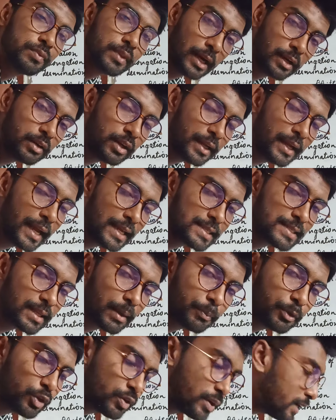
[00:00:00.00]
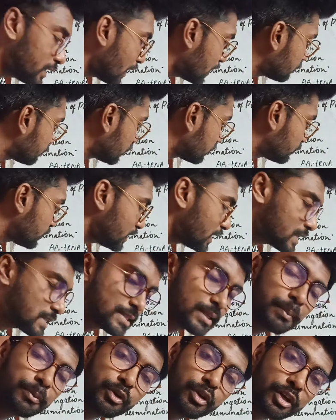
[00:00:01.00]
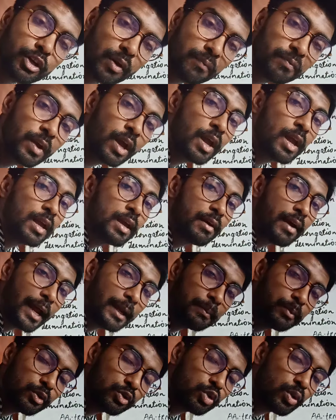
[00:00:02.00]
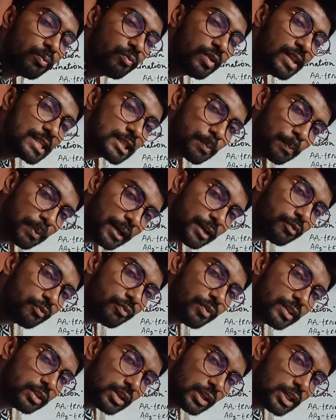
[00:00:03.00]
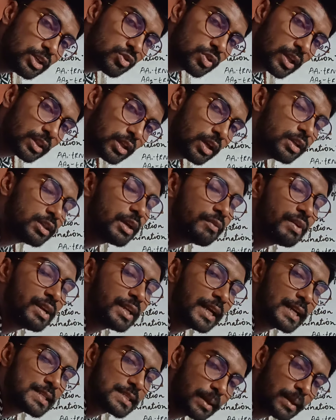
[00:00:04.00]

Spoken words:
30S subunit and 50S subunit of ribosome will split with each other. They will get